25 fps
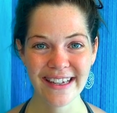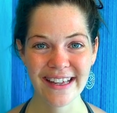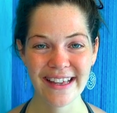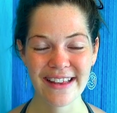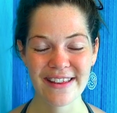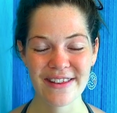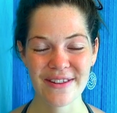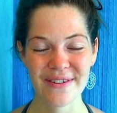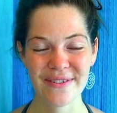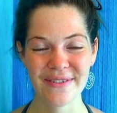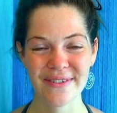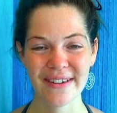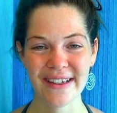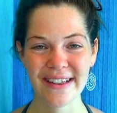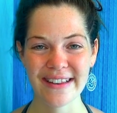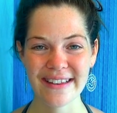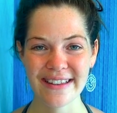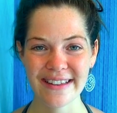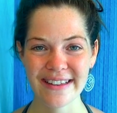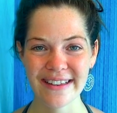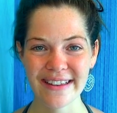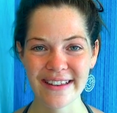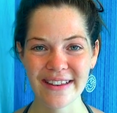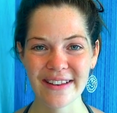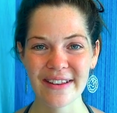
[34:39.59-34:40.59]
is a
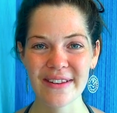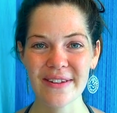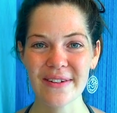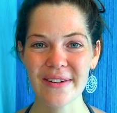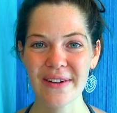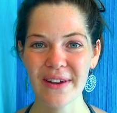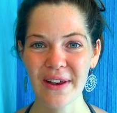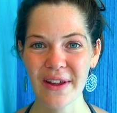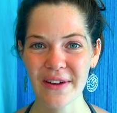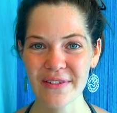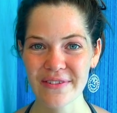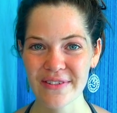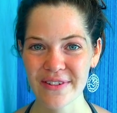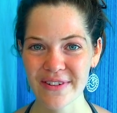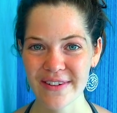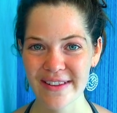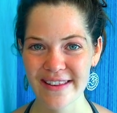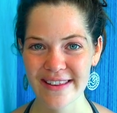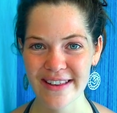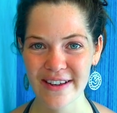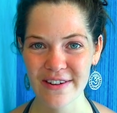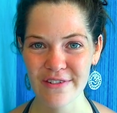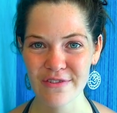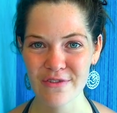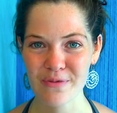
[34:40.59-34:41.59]
reason to love
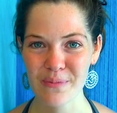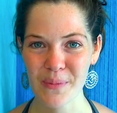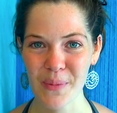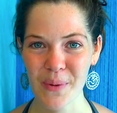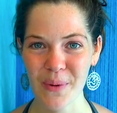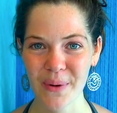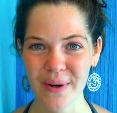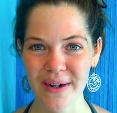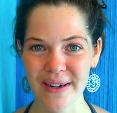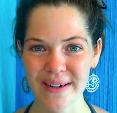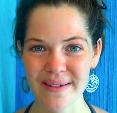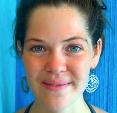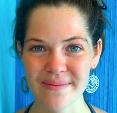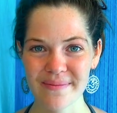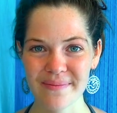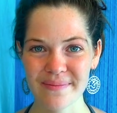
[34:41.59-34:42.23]
yourself more.